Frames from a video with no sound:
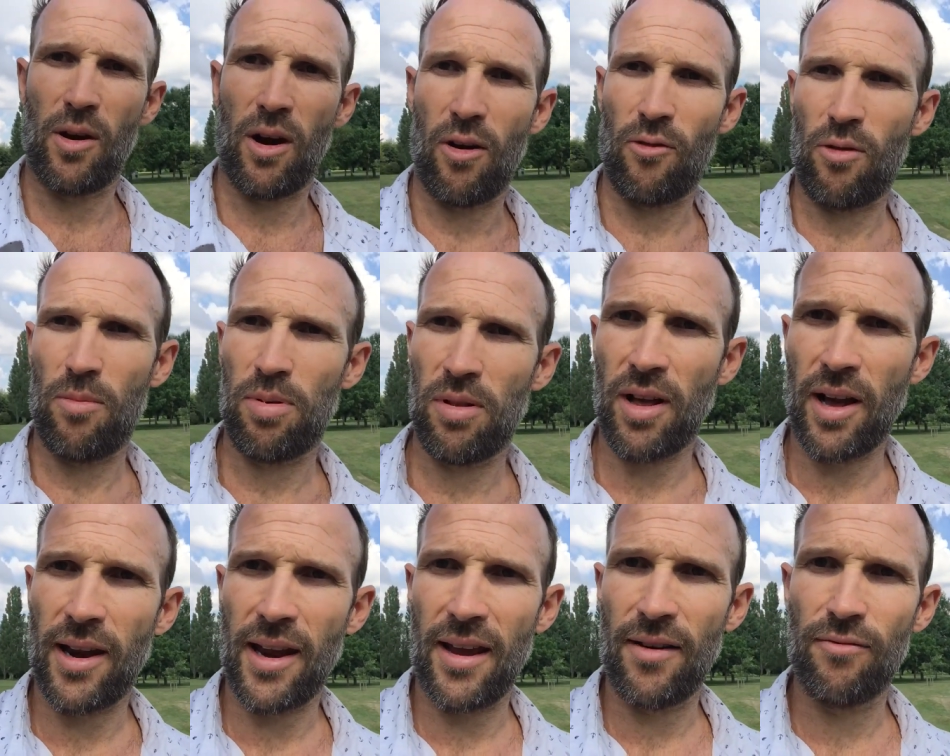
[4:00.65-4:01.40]
I
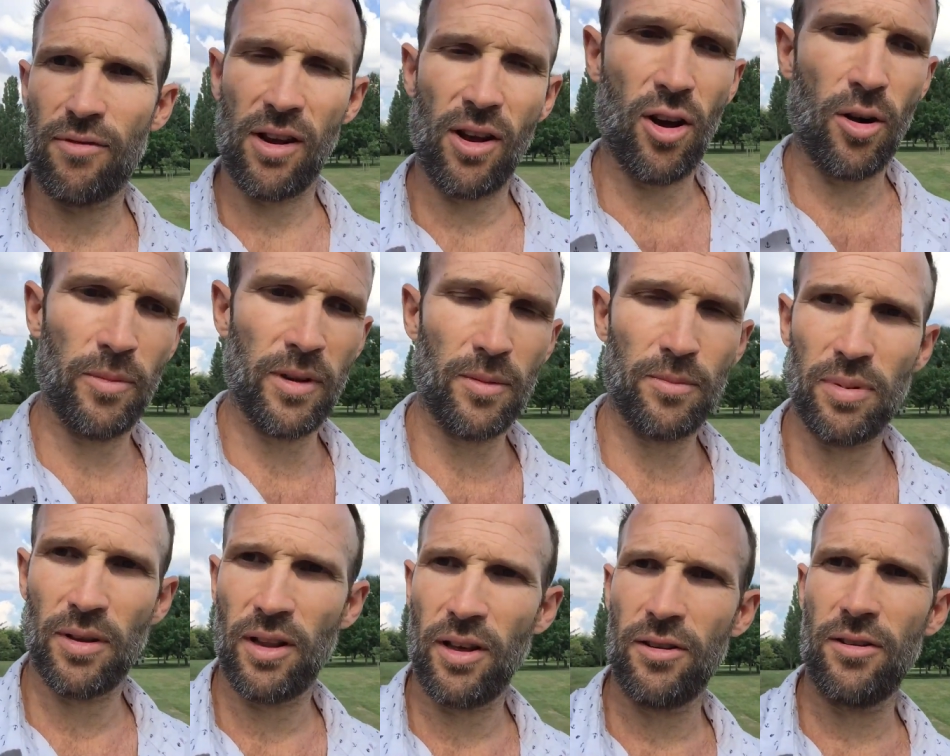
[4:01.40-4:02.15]
reply to every comment
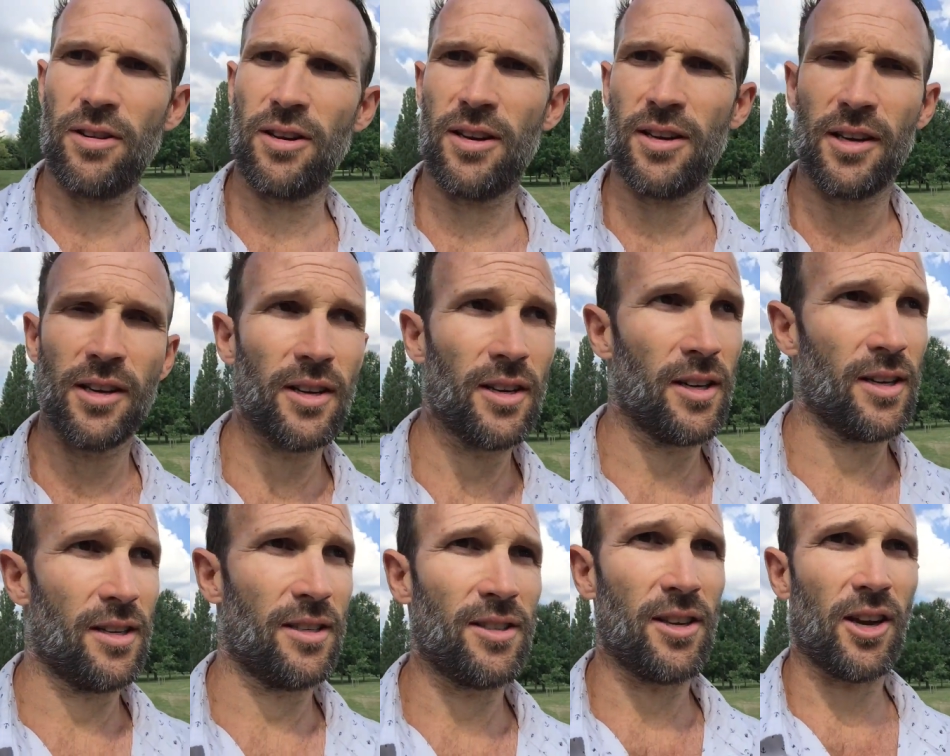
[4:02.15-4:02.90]
below.
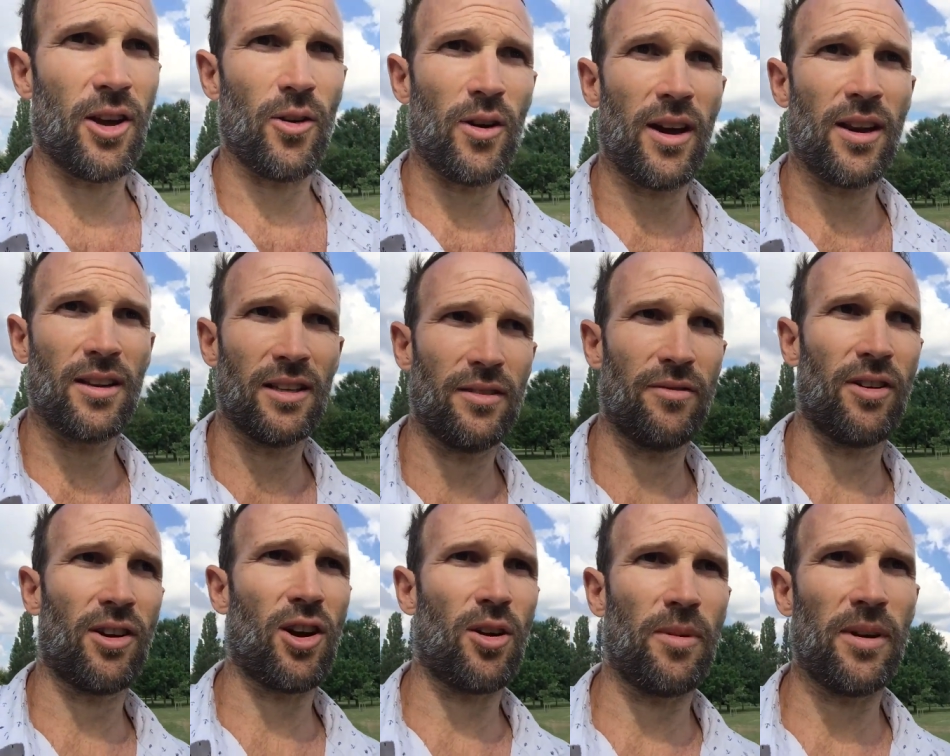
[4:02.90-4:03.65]
So go ahead and
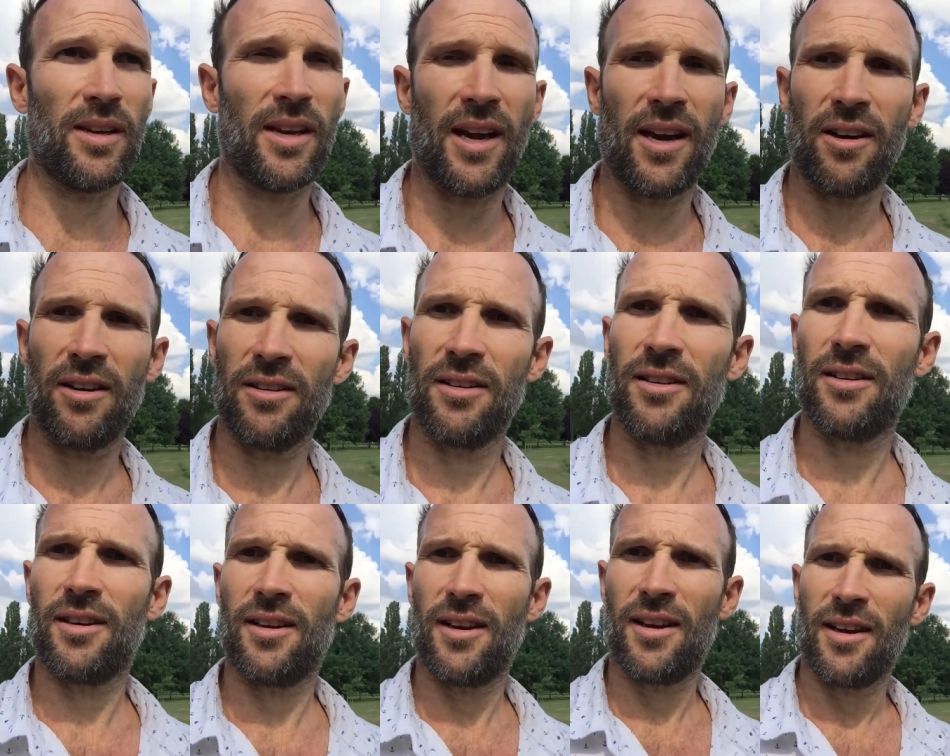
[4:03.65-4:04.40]
leave a comment now,
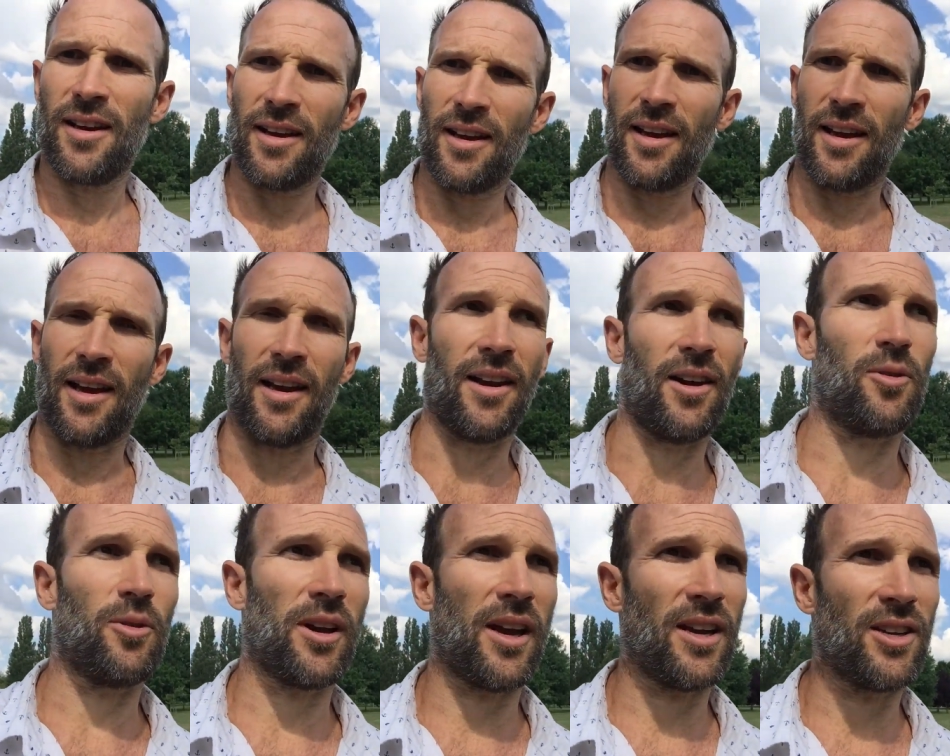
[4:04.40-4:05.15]
and
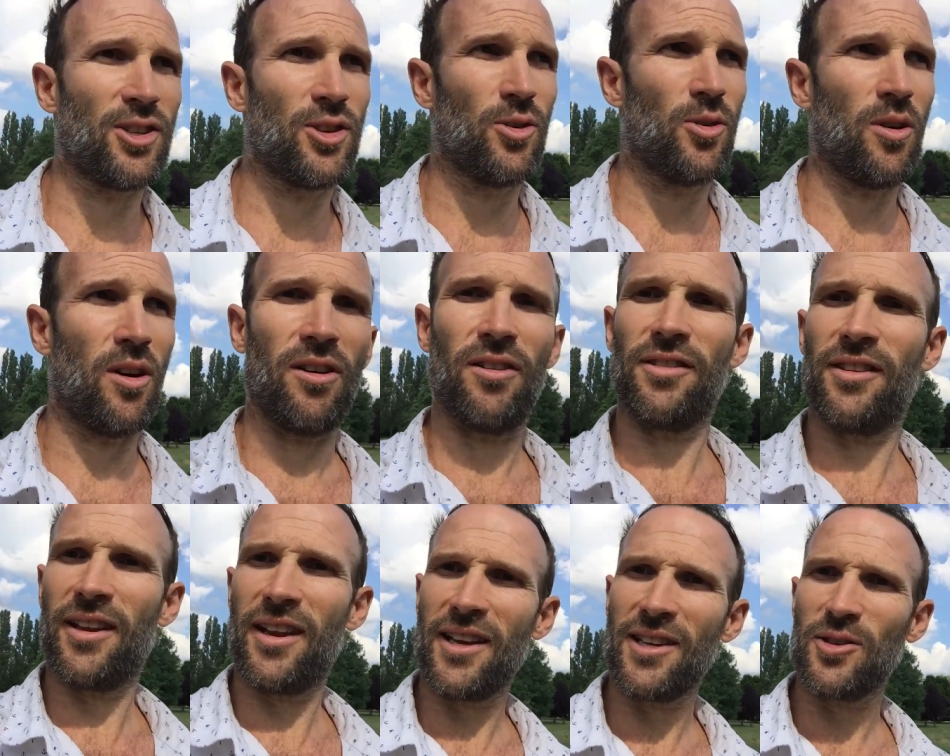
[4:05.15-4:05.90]
I will catch you
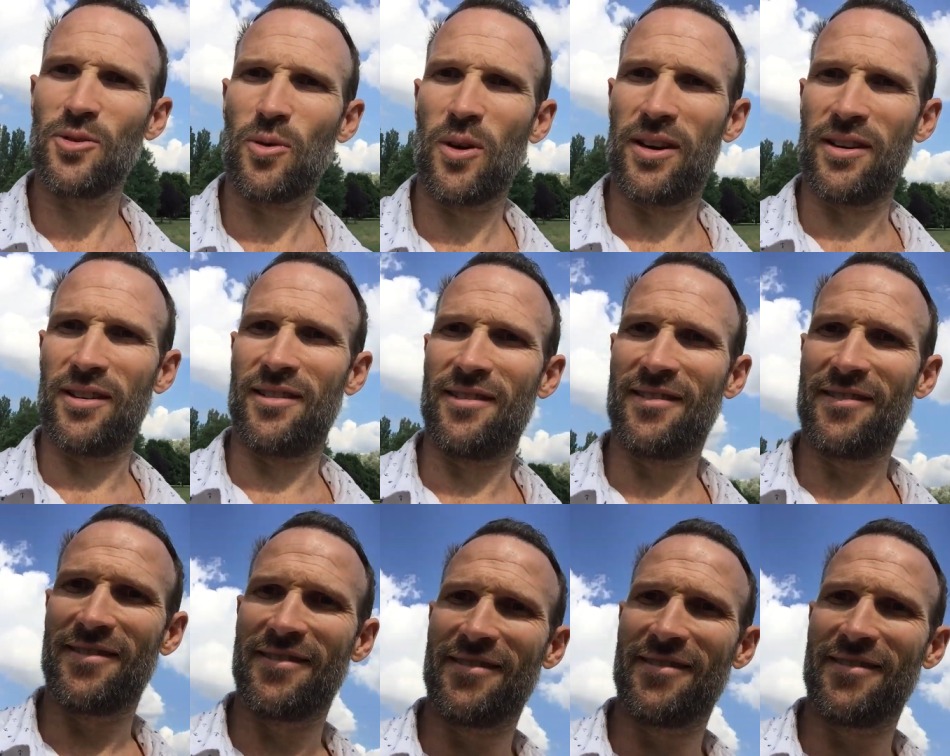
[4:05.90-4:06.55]
on the next one.